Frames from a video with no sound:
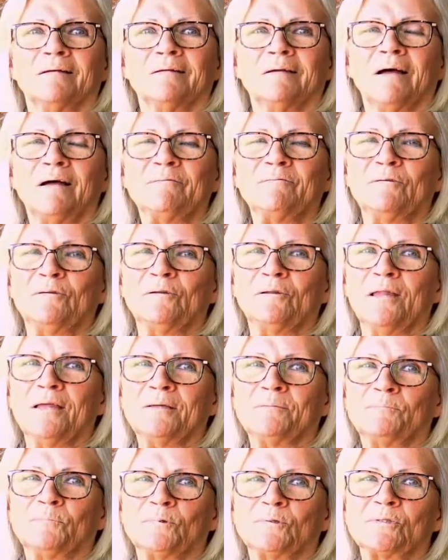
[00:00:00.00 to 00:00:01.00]
I feel
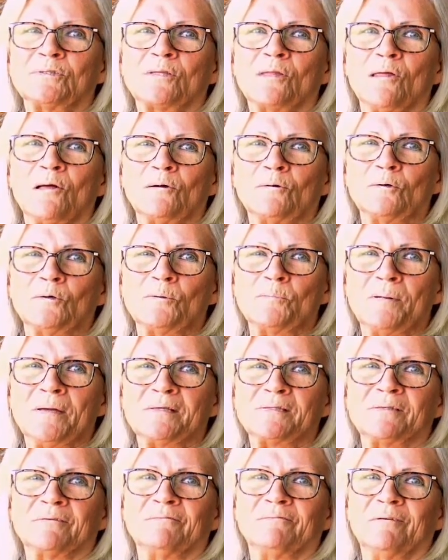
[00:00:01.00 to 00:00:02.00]
like Brooks Law Group
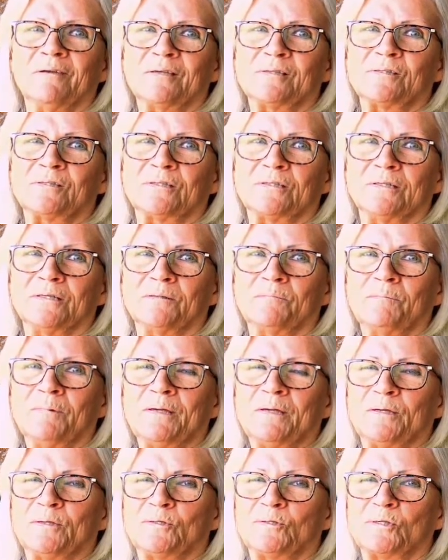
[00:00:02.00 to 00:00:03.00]
has invested in
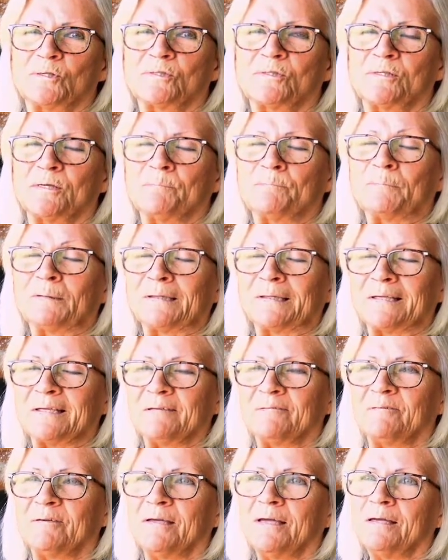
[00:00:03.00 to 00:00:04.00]
me, just in
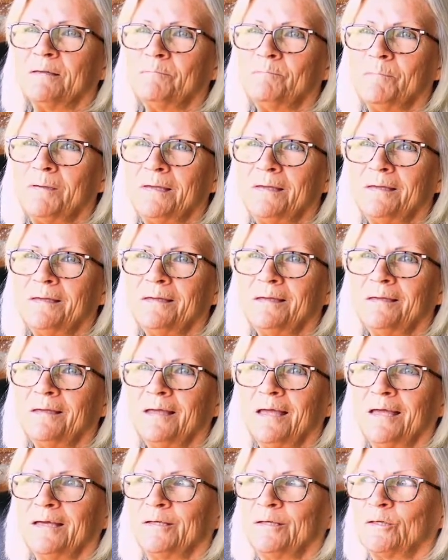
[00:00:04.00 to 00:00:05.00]
believing in
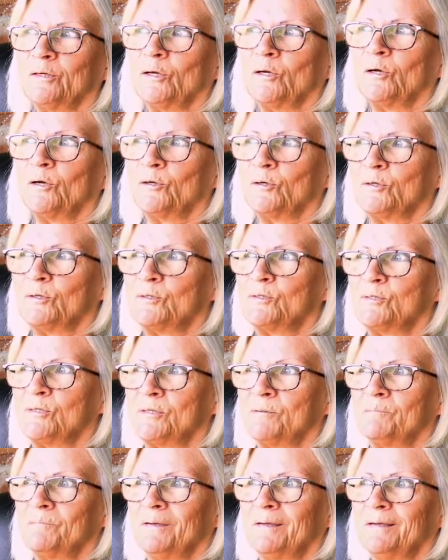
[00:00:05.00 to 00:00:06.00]
me and
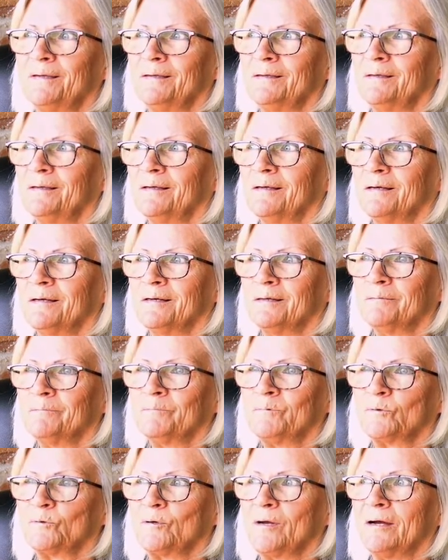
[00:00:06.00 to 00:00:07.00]
encouraging me um,
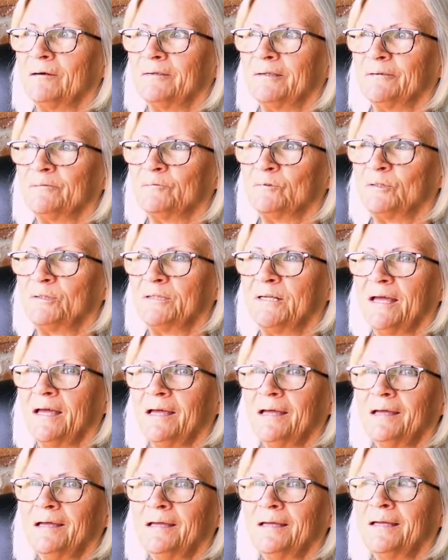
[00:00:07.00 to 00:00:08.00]
throughout every
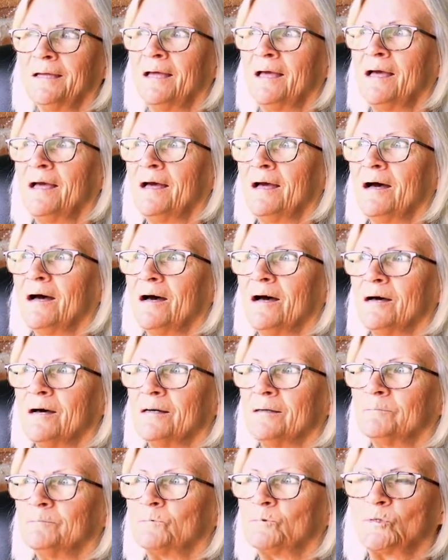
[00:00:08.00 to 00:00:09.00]
day,
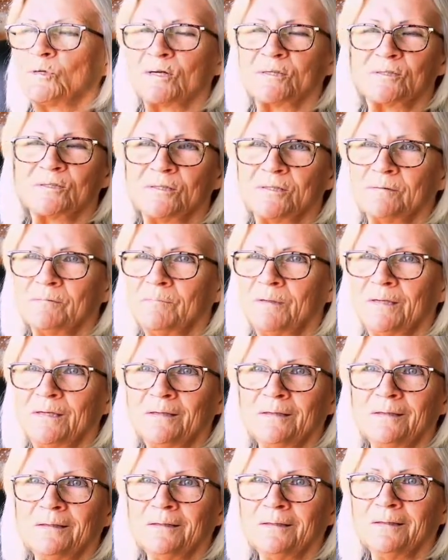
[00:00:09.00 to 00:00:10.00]
um, trusting
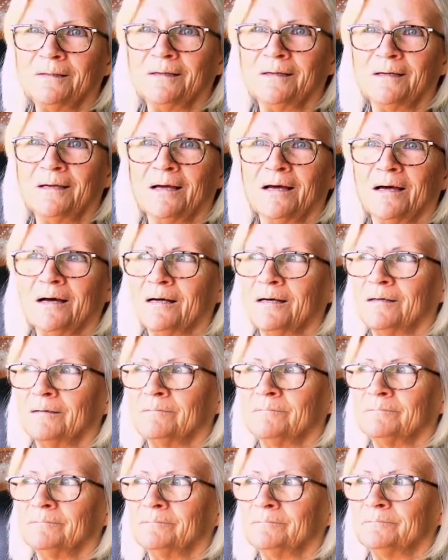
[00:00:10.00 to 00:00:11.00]
me,
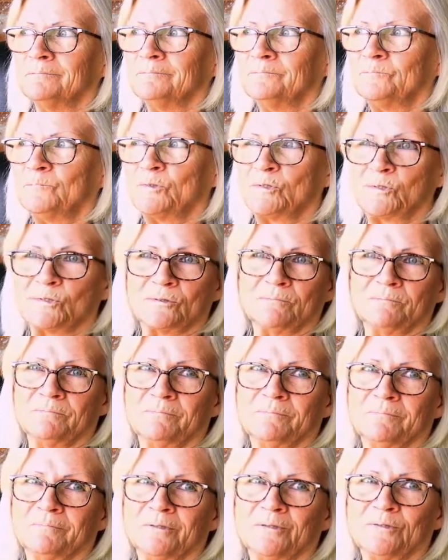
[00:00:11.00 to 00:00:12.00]
um, which
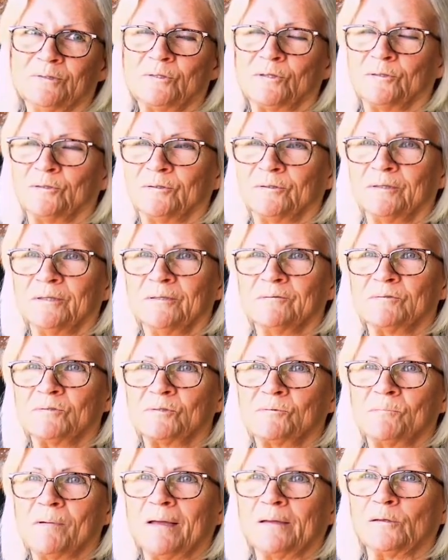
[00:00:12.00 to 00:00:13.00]
in turn gives
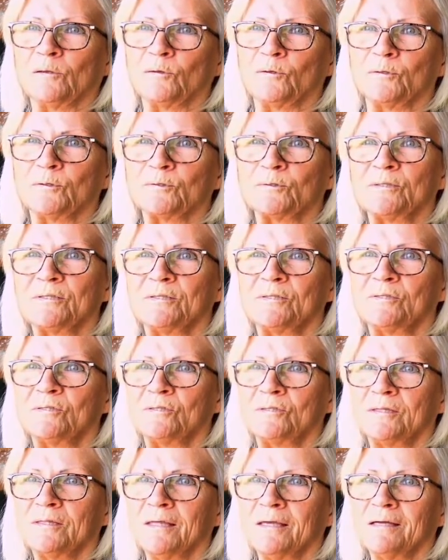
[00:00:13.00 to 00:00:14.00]
my loyalty to
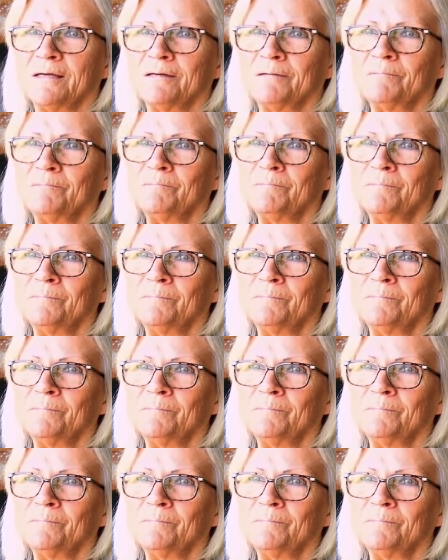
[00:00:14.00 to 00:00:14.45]
them.